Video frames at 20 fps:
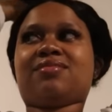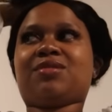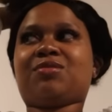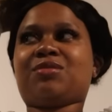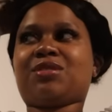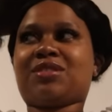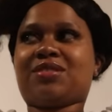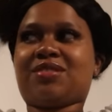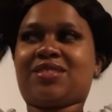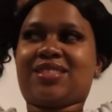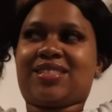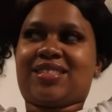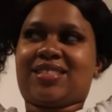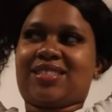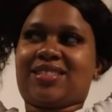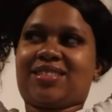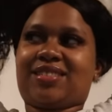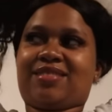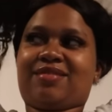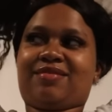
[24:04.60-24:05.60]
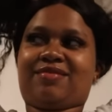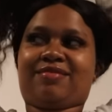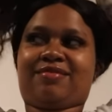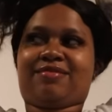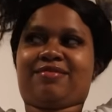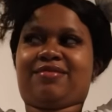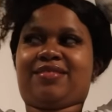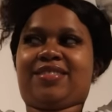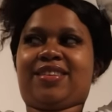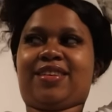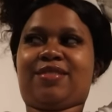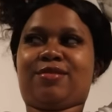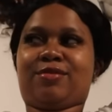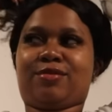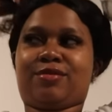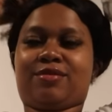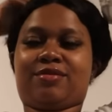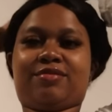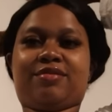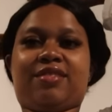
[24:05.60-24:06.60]
It was not nice at
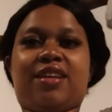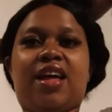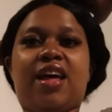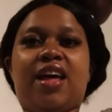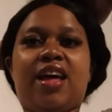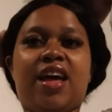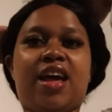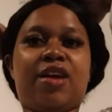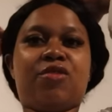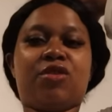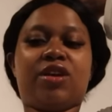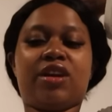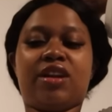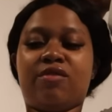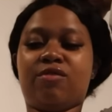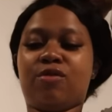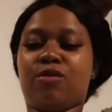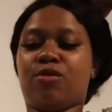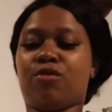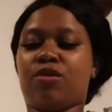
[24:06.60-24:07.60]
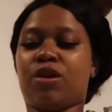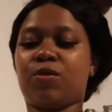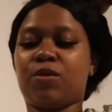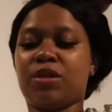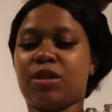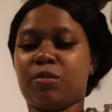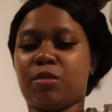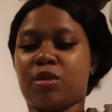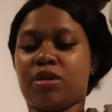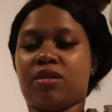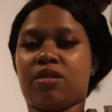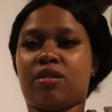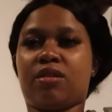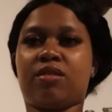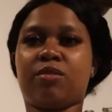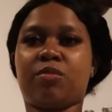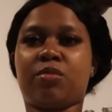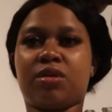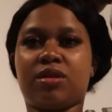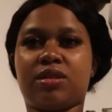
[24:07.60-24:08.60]
all. And you can never go wrong with a burger.
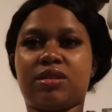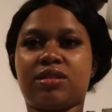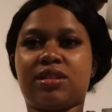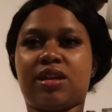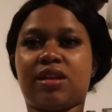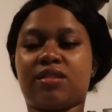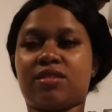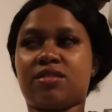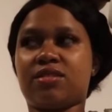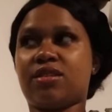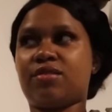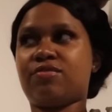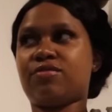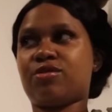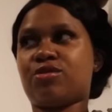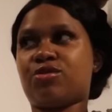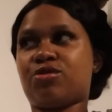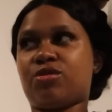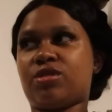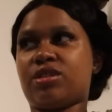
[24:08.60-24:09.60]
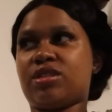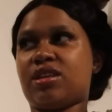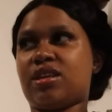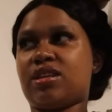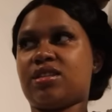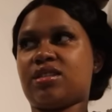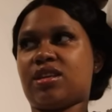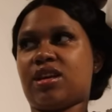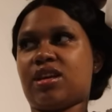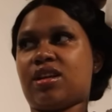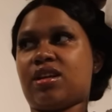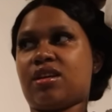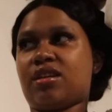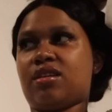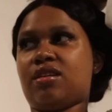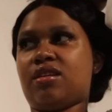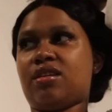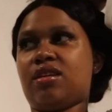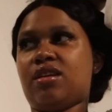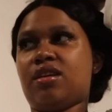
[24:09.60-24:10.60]
The burger is like the safest choice here, Sana.
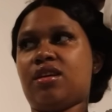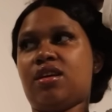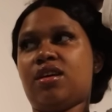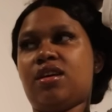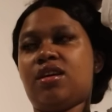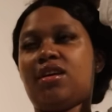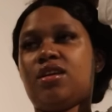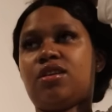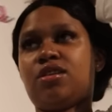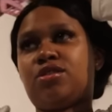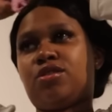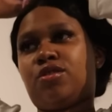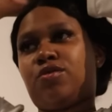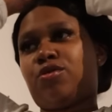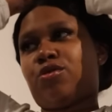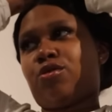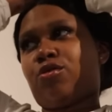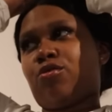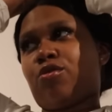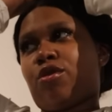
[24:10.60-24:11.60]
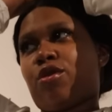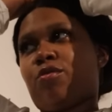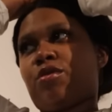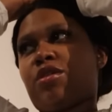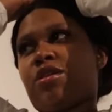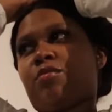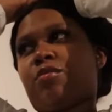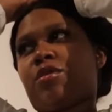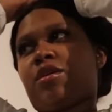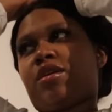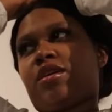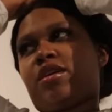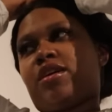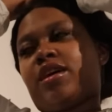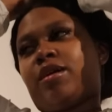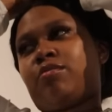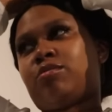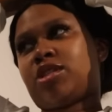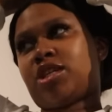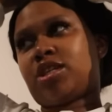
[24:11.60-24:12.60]
So if you go wrong with a
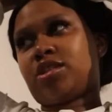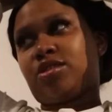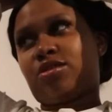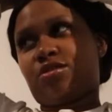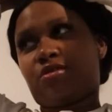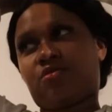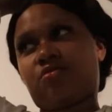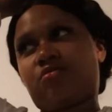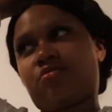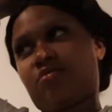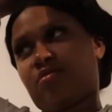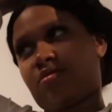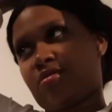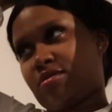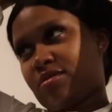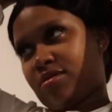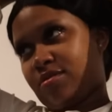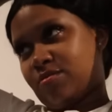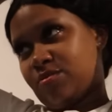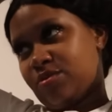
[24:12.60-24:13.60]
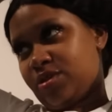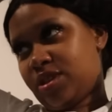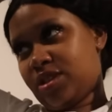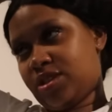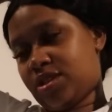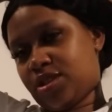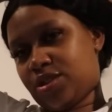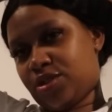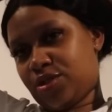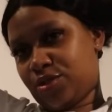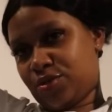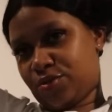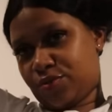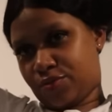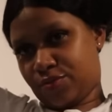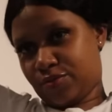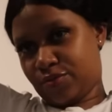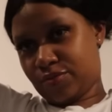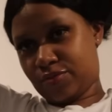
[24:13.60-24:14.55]
burger, I'm judging you. I'm really judging you.